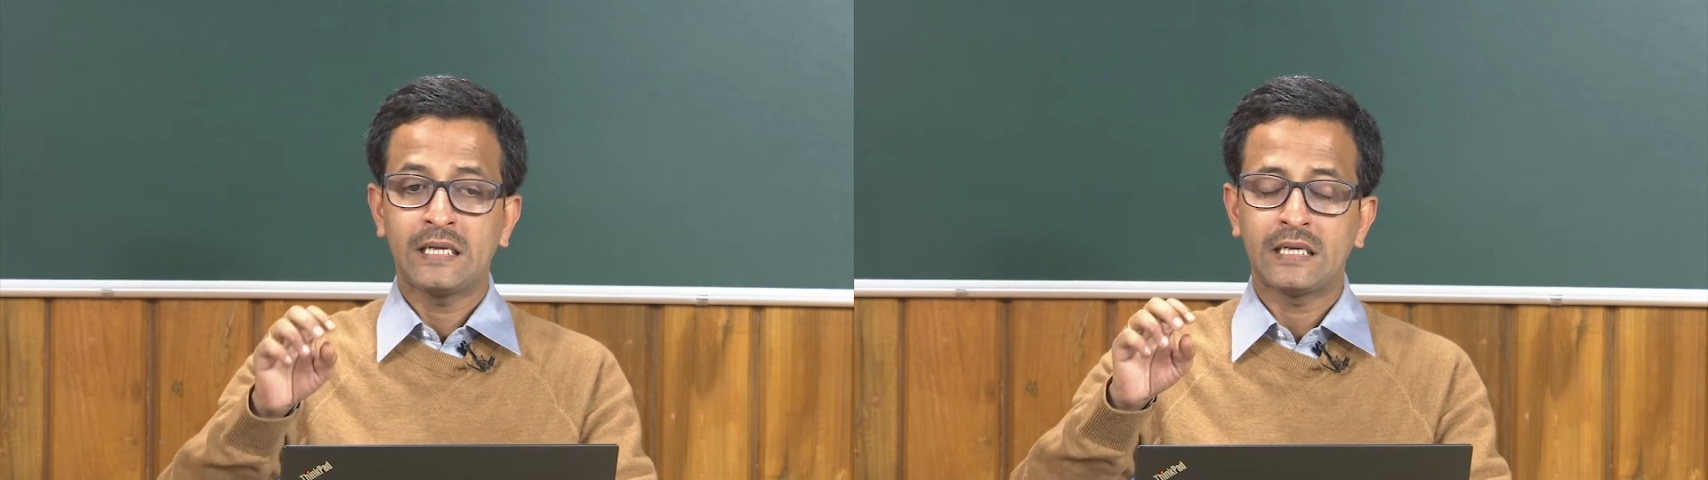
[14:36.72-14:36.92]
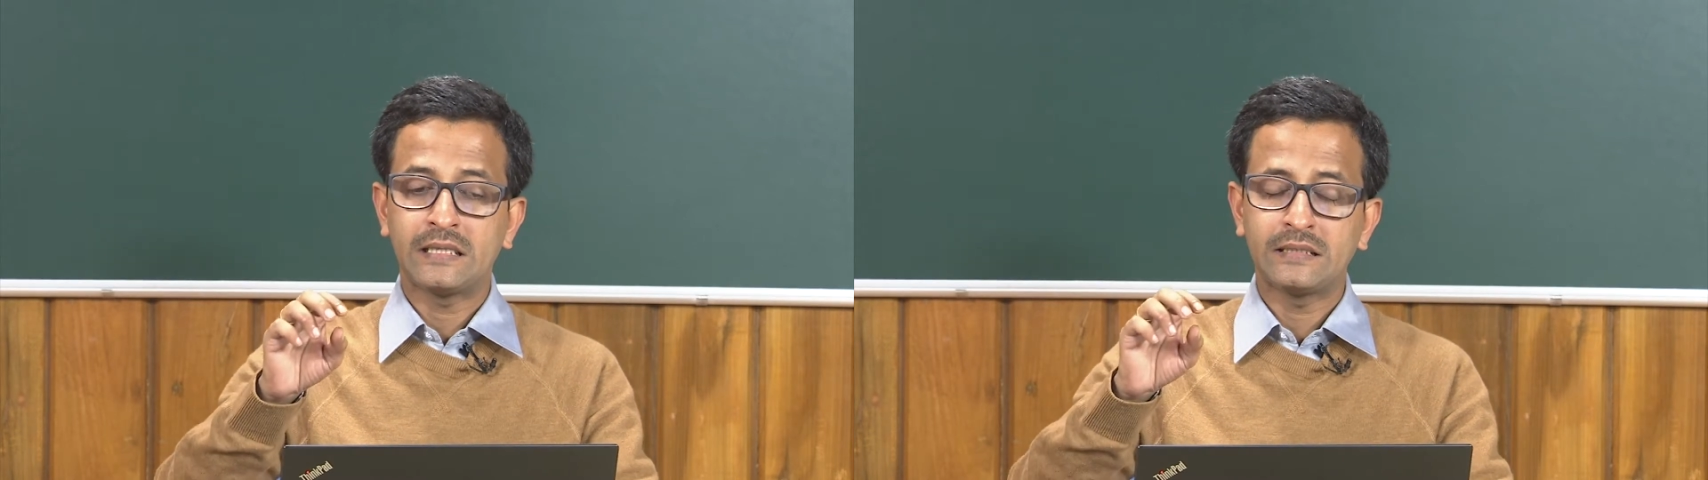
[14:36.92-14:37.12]

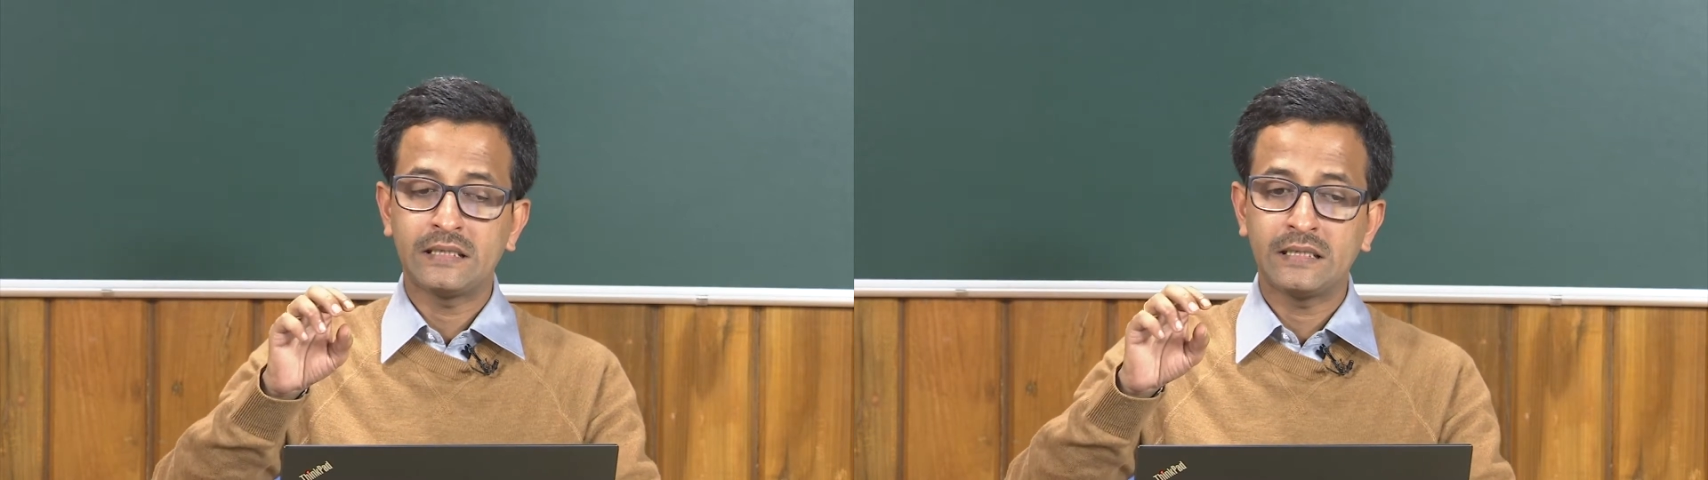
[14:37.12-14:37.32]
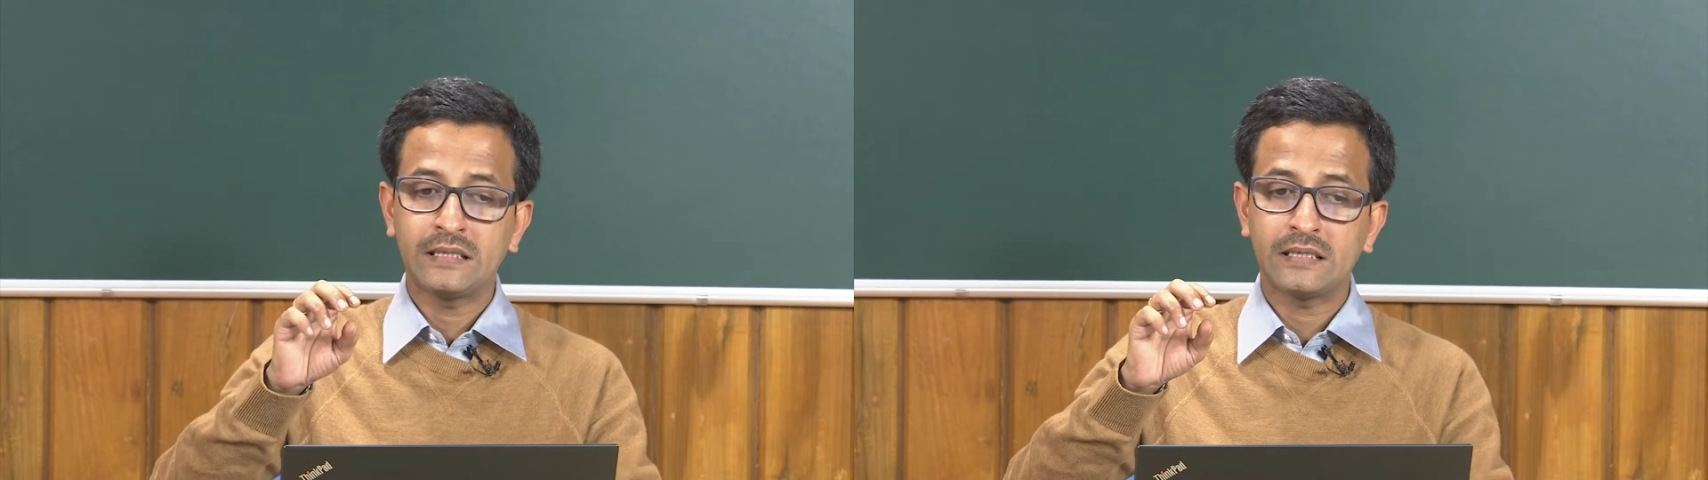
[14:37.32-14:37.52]
In
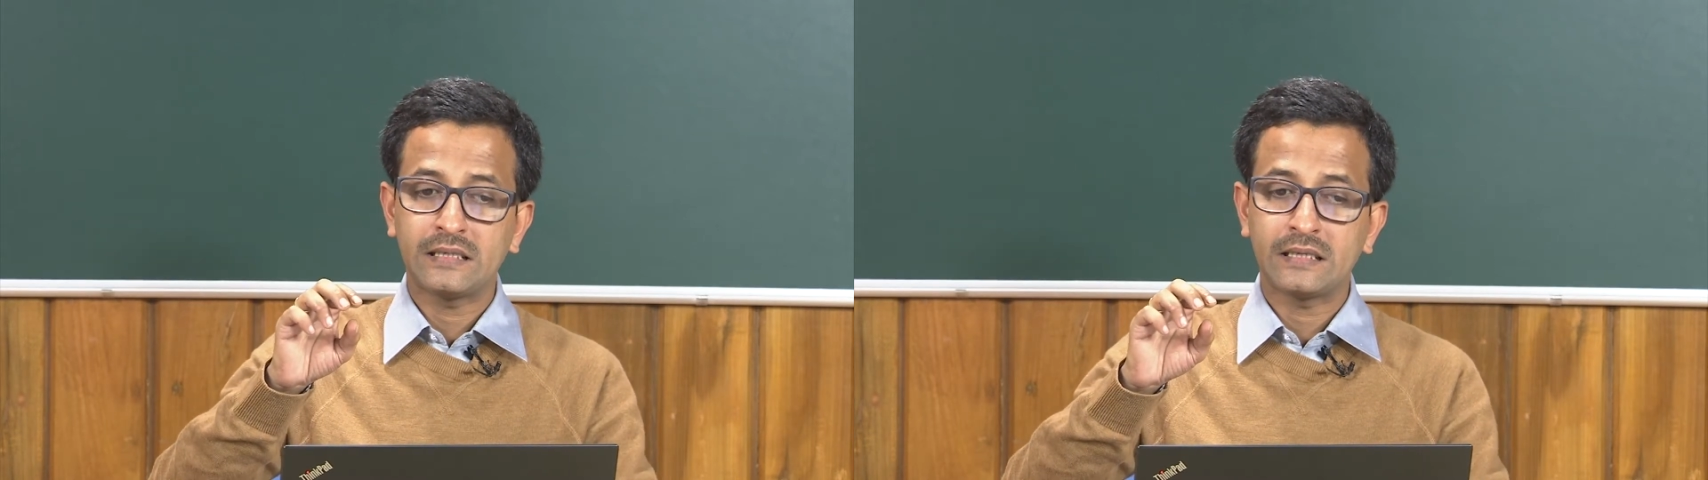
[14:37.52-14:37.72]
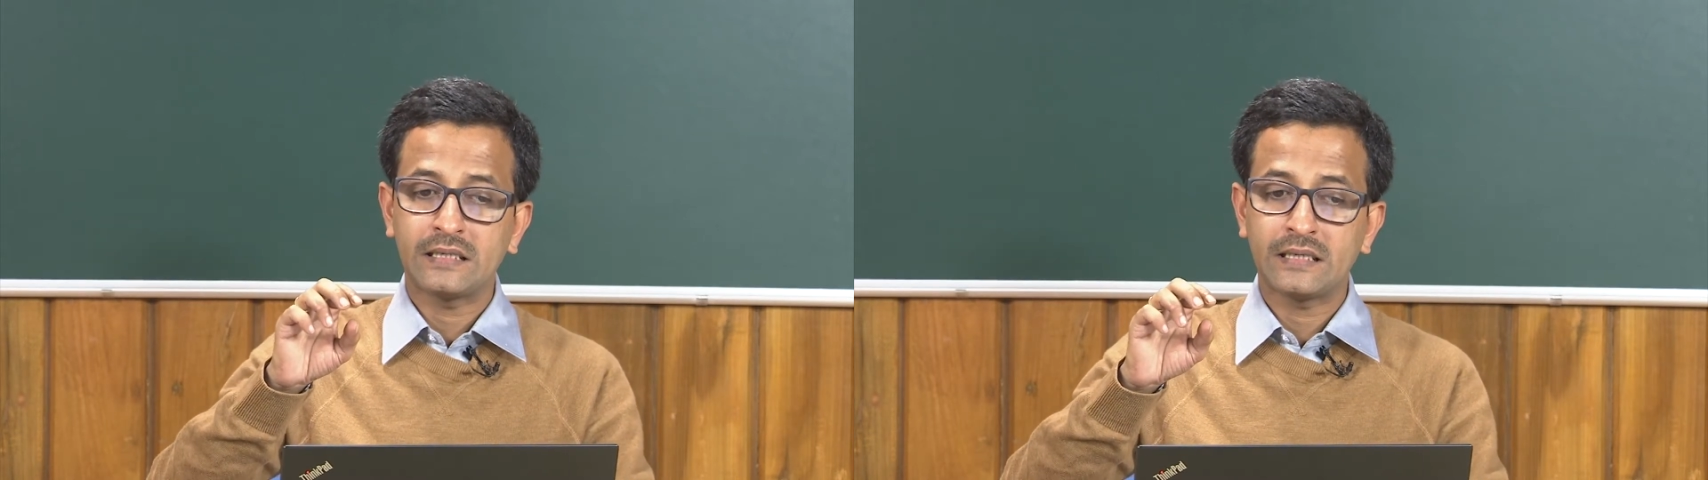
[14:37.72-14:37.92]
the
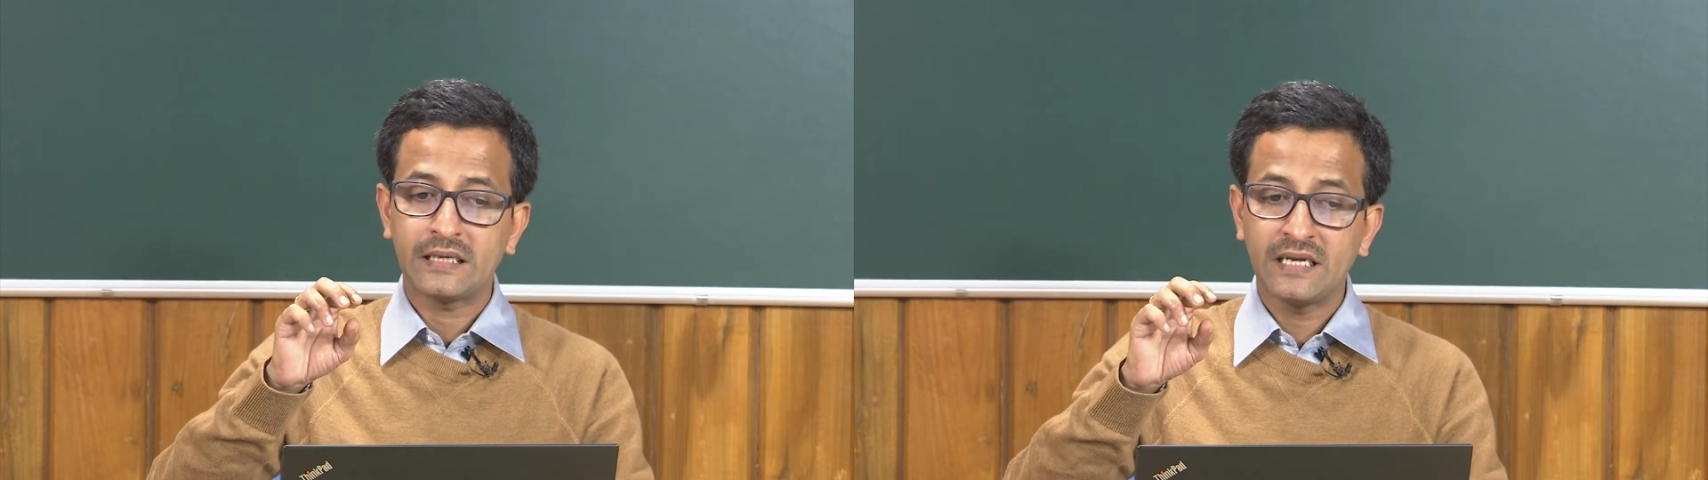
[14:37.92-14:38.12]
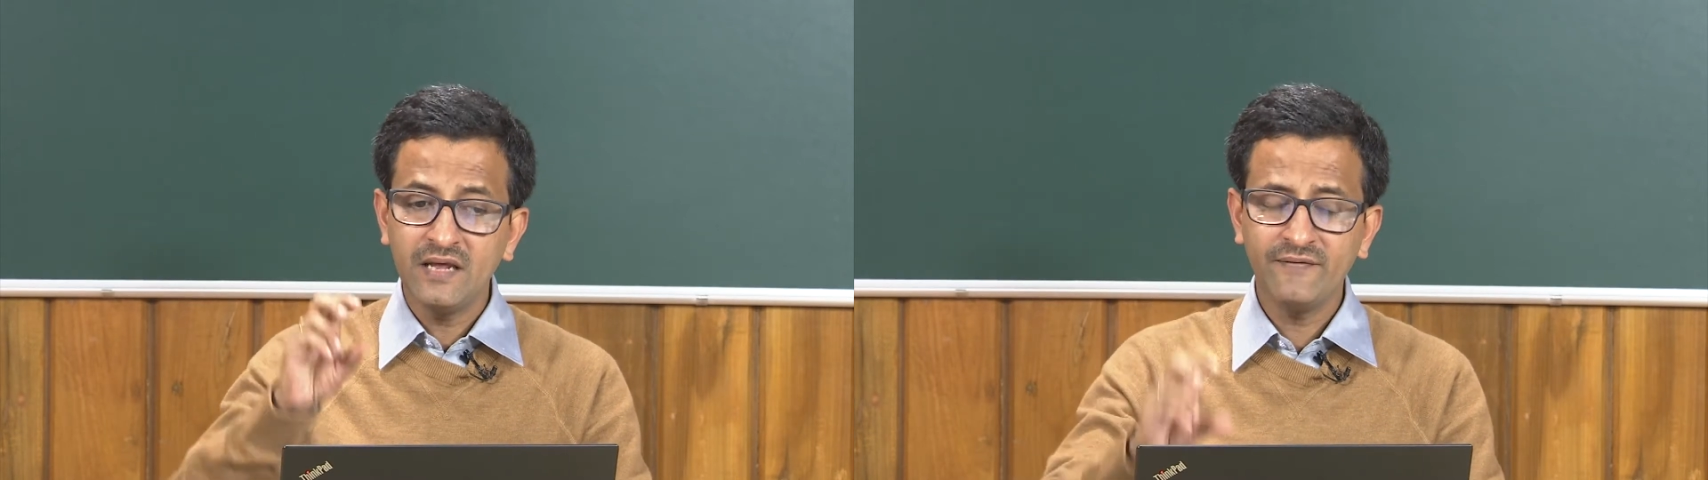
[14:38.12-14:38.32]

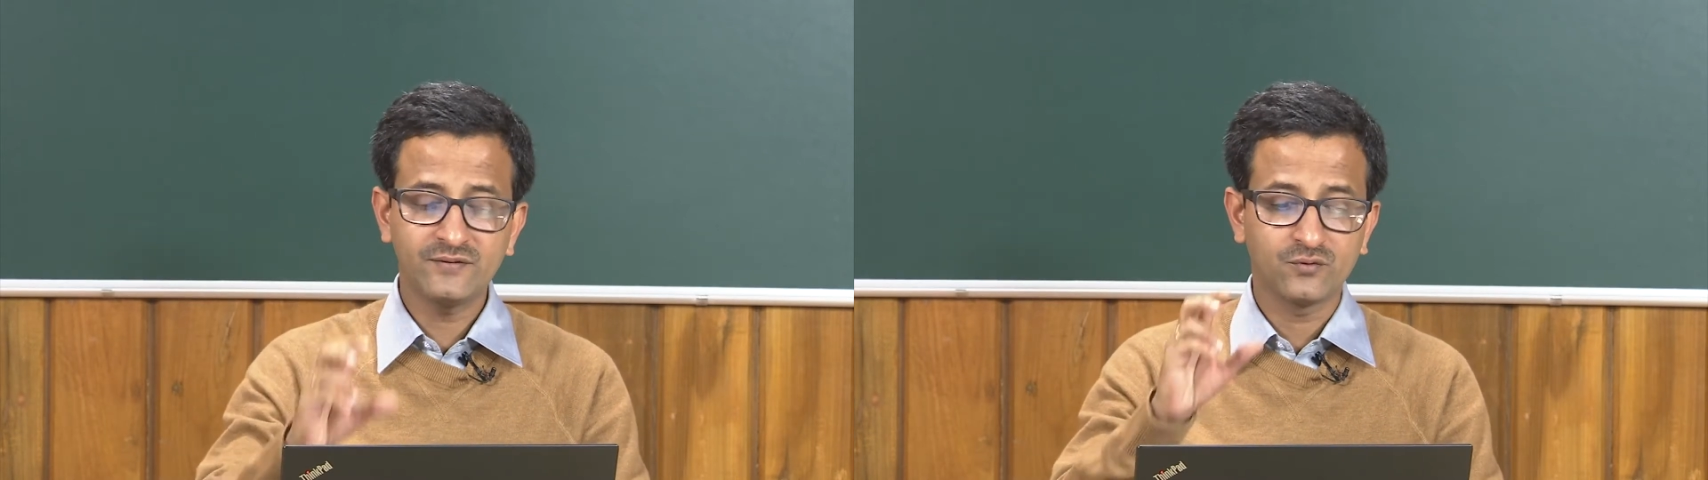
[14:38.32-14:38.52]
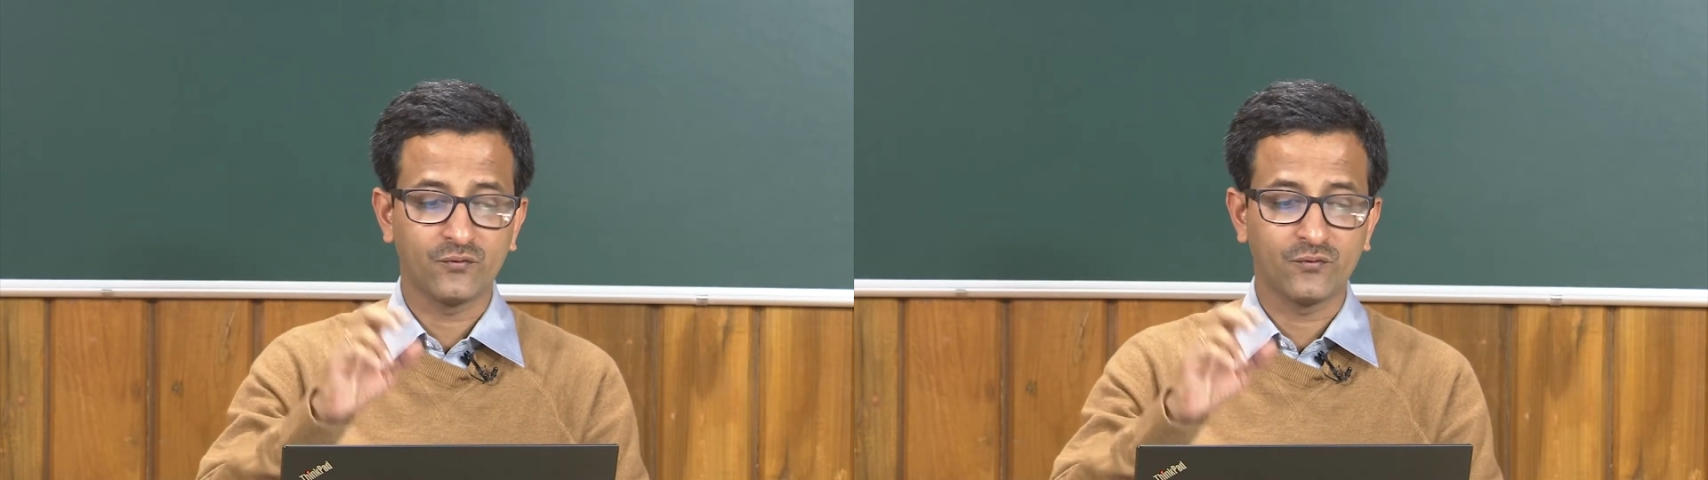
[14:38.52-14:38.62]
11th